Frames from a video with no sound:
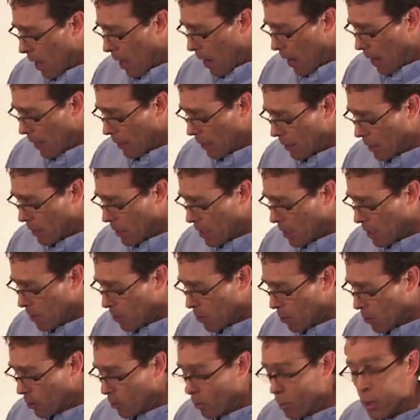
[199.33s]
On the
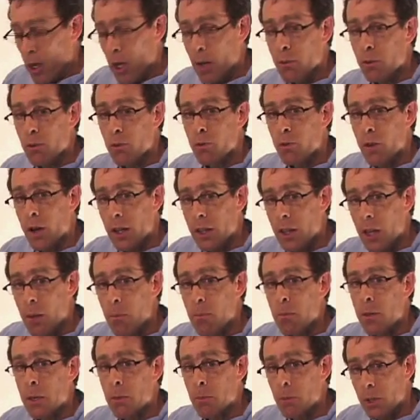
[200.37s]
keyboard, we often find
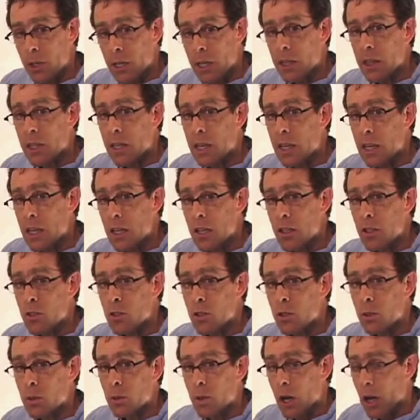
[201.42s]
that people hit the keys
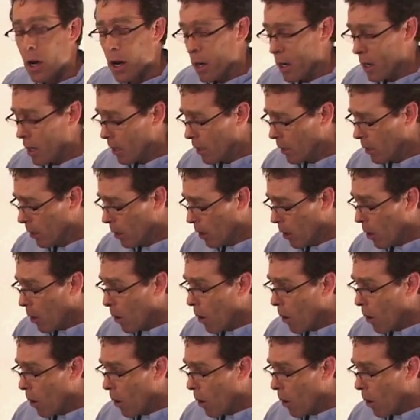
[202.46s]
too hard,